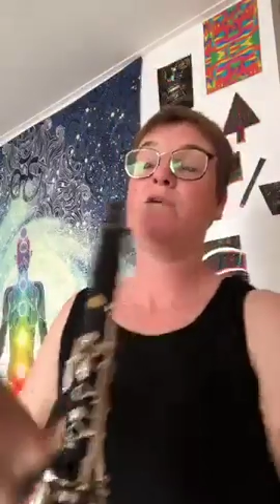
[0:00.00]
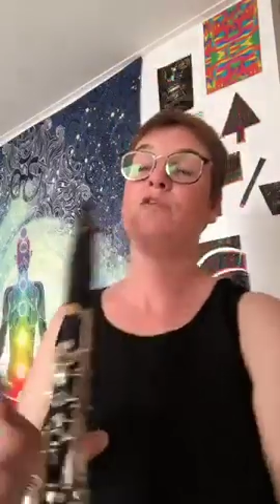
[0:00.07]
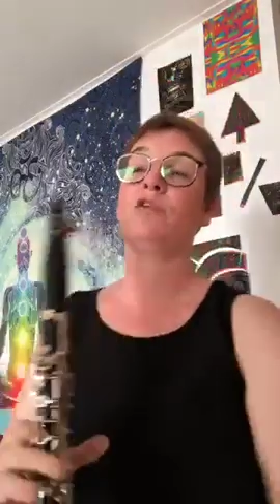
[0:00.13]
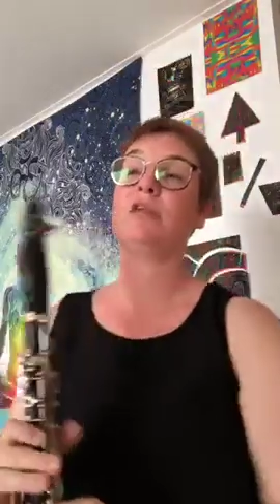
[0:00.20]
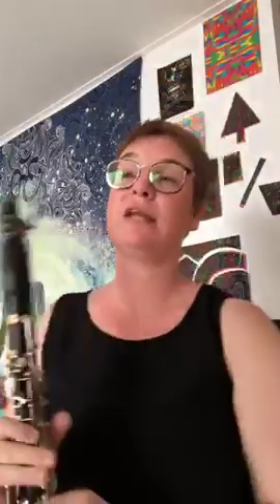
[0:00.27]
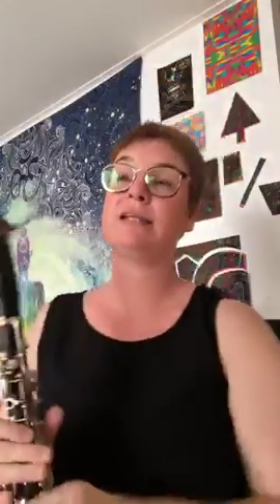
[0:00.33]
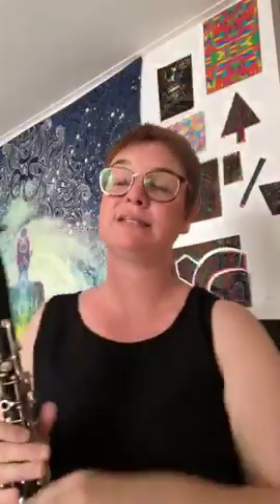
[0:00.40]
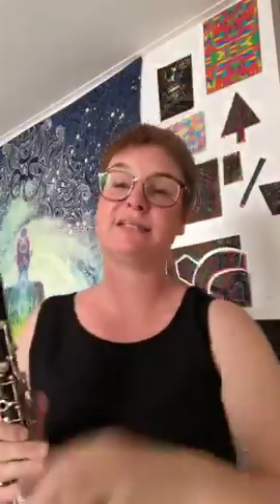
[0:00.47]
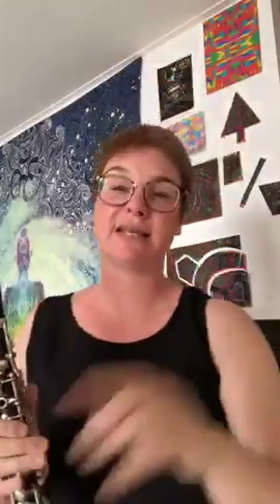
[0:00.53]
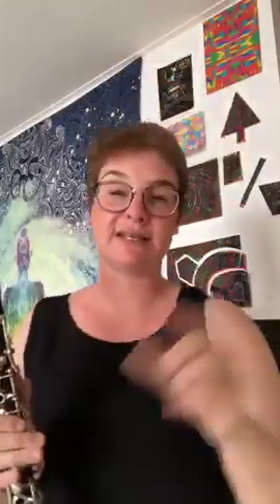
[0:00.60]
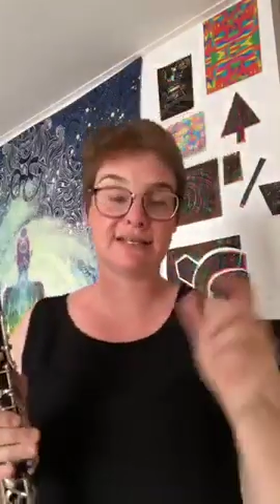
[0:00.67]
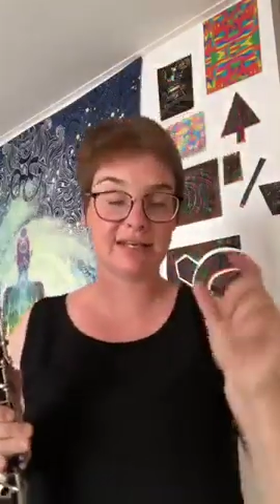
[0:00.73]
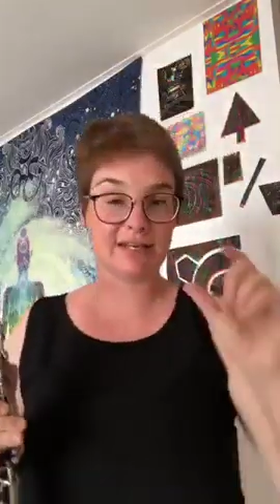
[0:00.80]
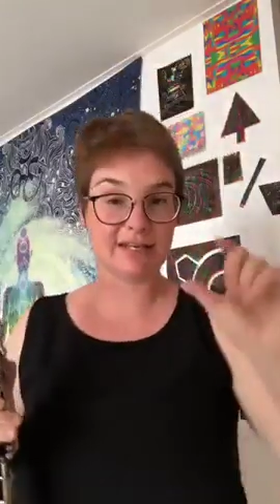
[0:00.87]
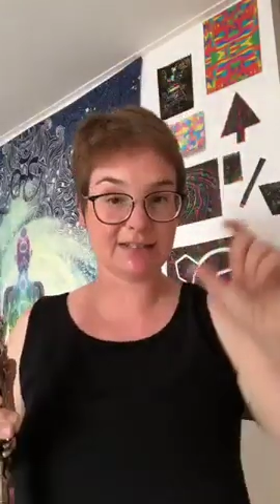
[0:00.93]
So that
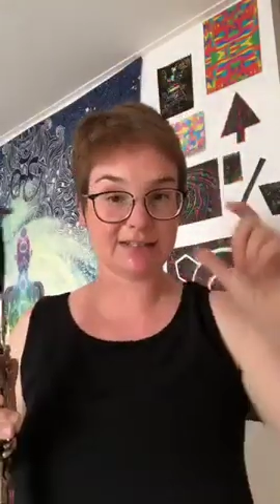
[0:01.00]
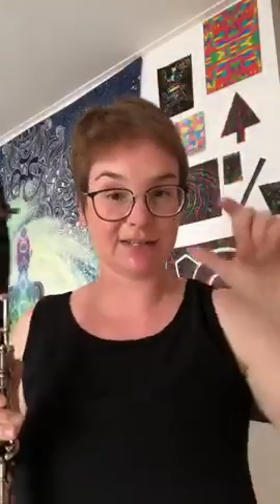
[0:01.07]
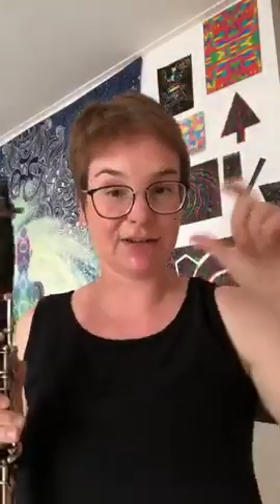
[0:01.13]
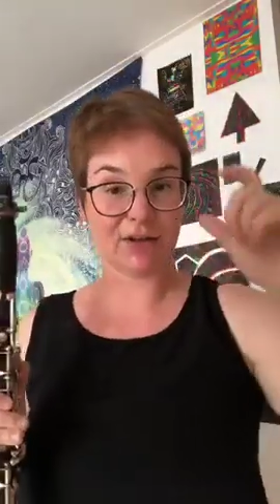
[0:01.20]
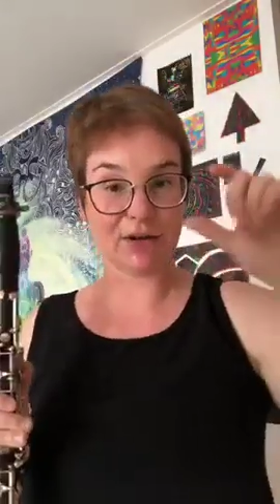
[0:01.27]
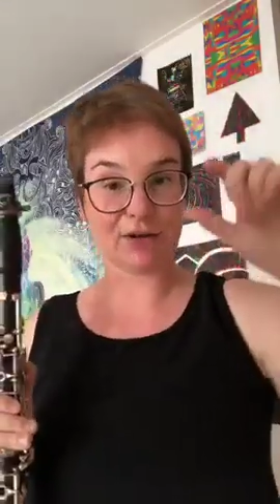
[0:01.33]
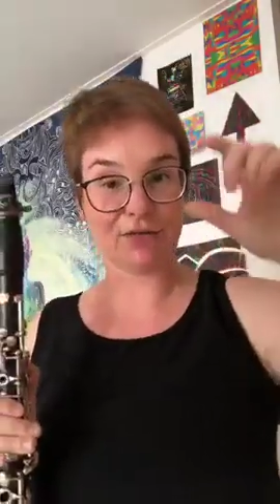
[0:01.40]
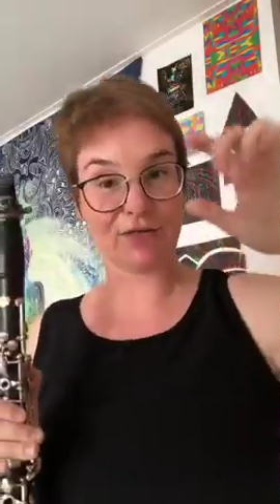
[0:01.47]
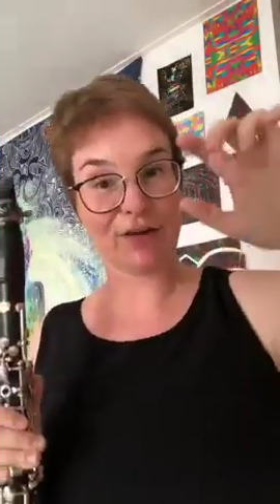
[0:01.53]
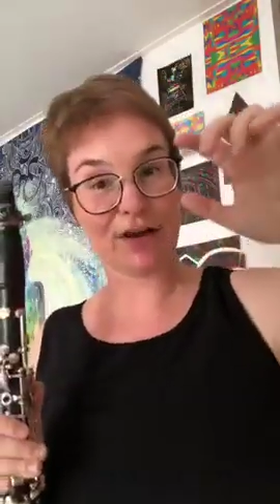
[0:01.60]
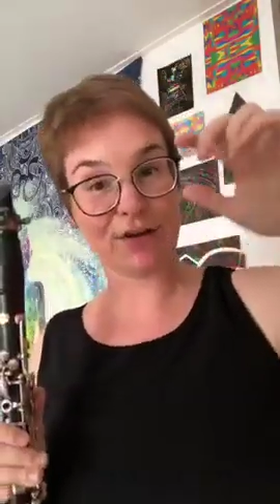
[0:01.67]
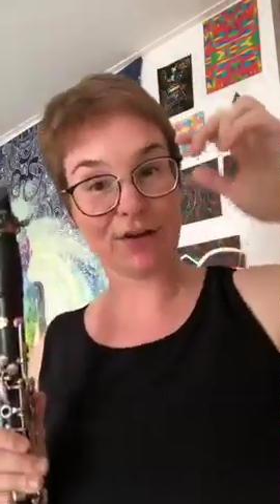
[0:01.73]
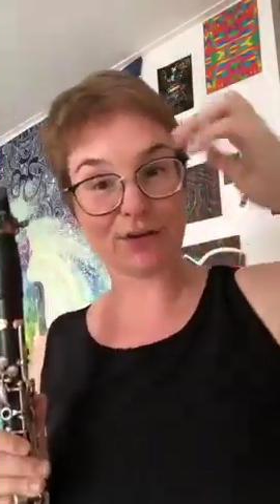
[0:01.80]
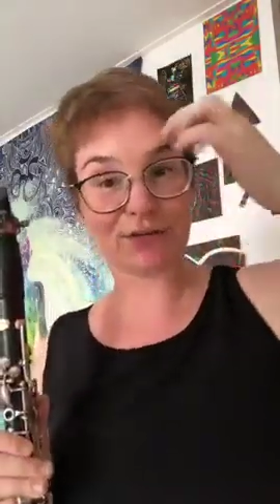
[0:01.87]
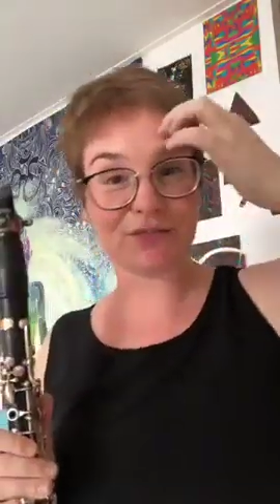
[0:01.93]
section is a lot of
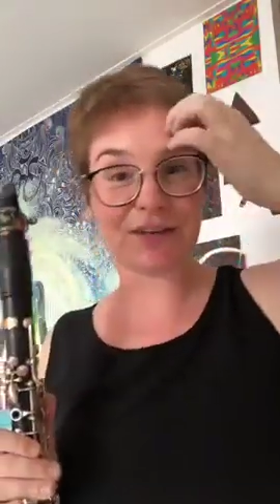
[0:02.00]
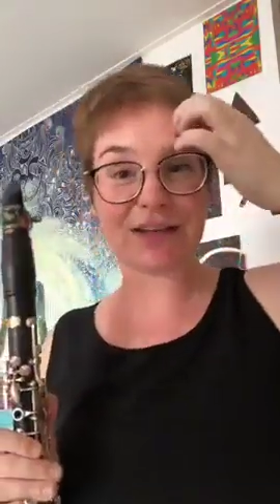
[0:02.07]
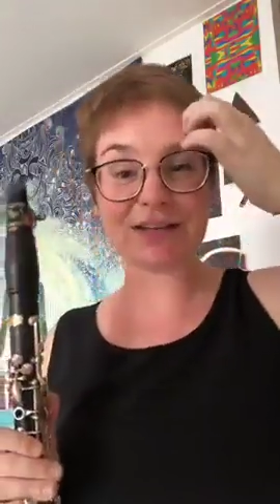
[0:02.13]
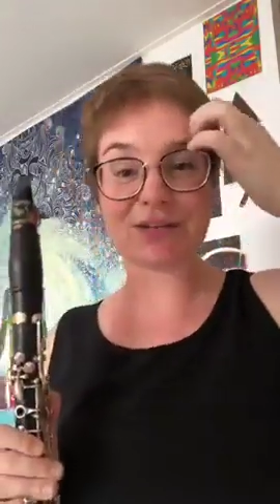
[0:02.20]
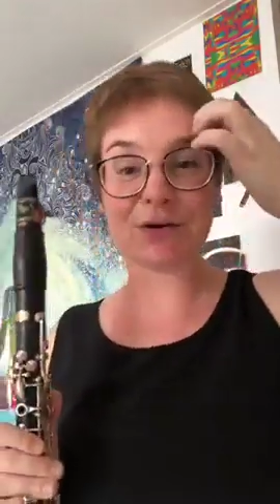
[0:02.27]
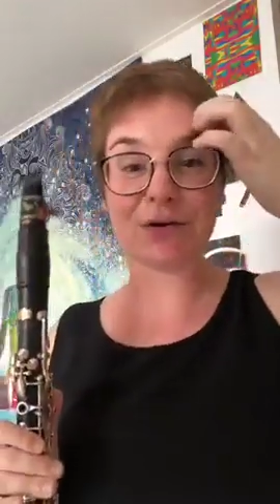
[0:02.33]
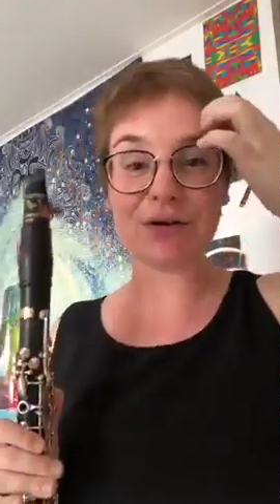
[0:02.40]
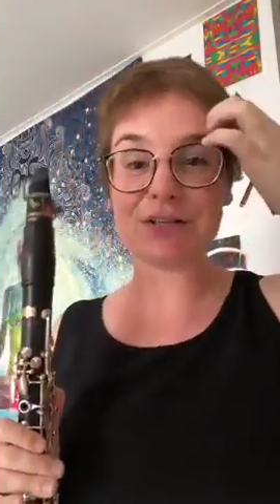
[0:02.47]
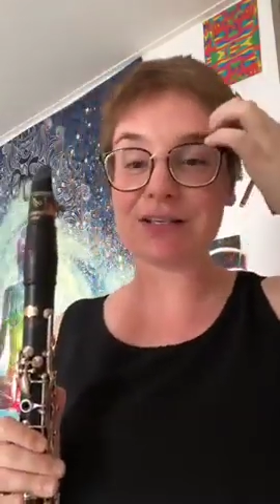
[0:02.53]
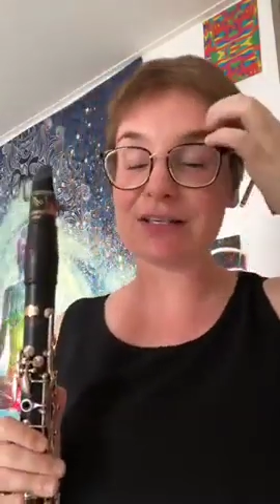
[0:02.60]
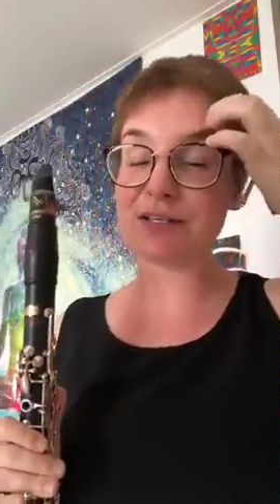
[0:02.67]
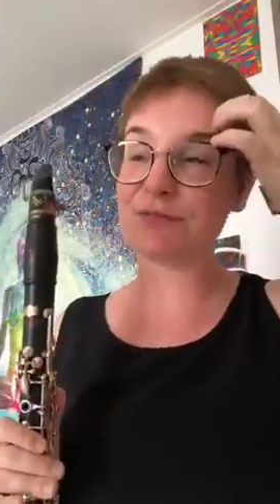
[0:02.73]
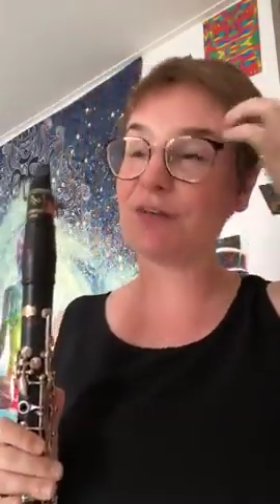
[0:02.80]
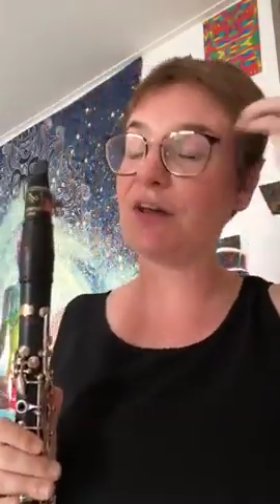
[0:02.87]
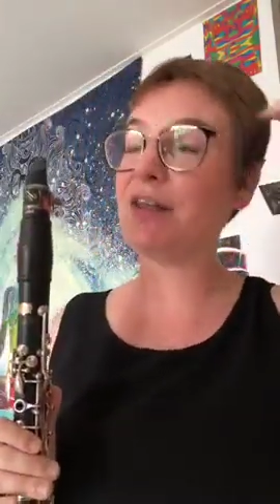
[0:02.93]
those fast chords.
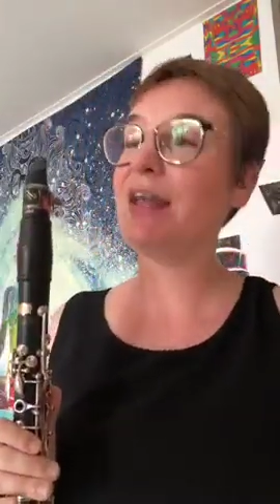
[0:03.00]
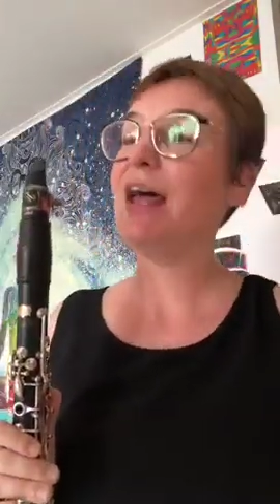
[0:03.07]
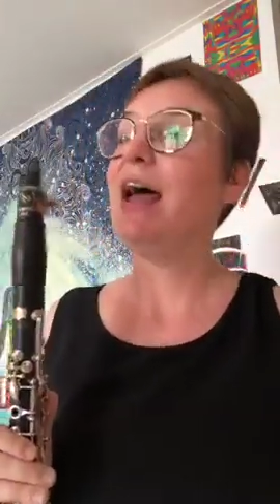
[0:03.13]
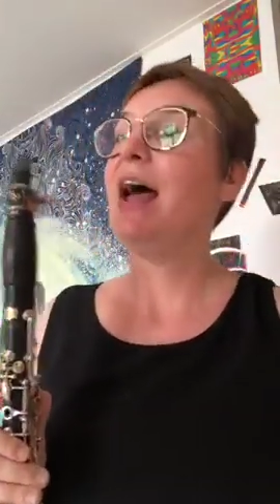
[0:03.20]
It's fun.